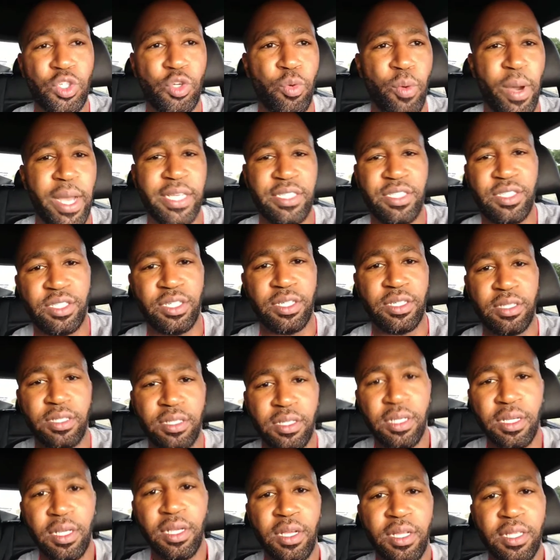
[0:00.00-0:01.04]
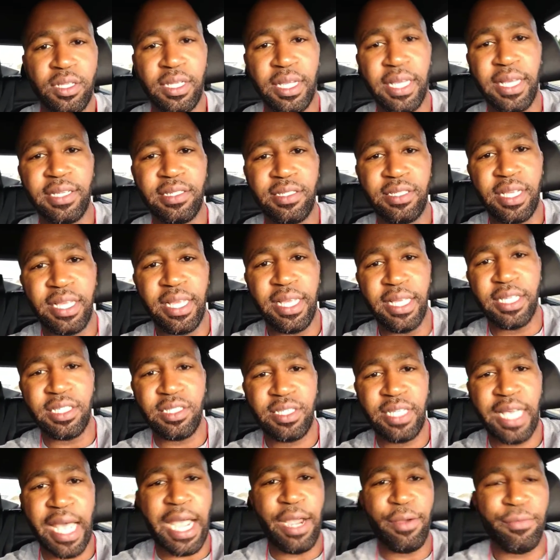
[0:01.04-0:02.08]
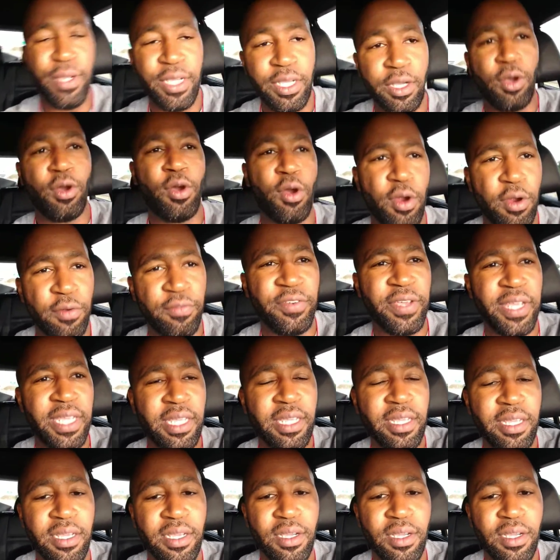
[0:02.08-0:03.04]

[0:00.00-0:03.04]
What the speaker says: question. Is Kyrie Irving